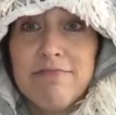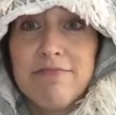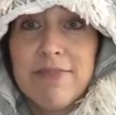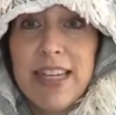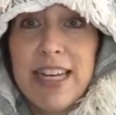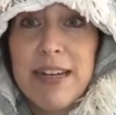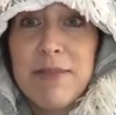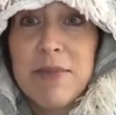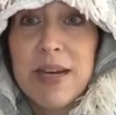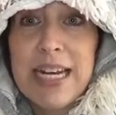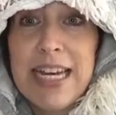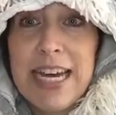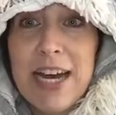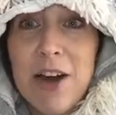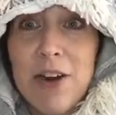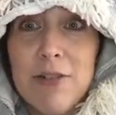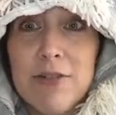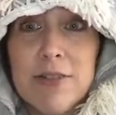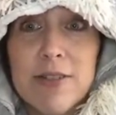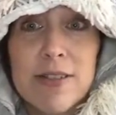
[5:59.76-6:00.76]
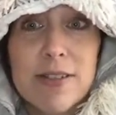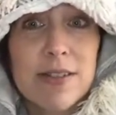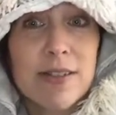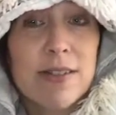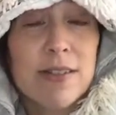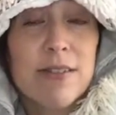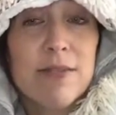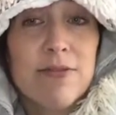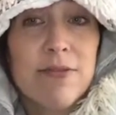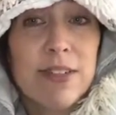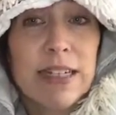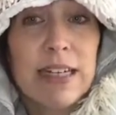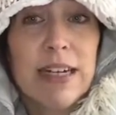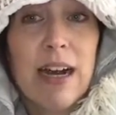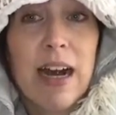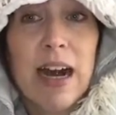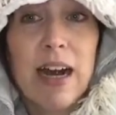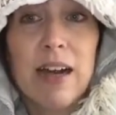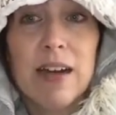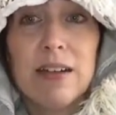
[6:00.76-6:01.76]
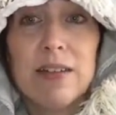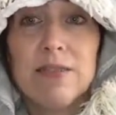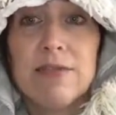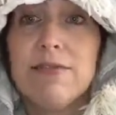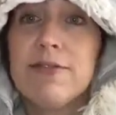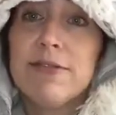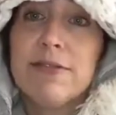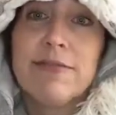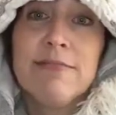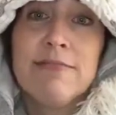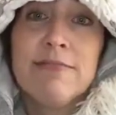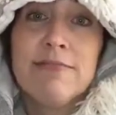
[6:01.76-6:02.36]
anybody else? Fear of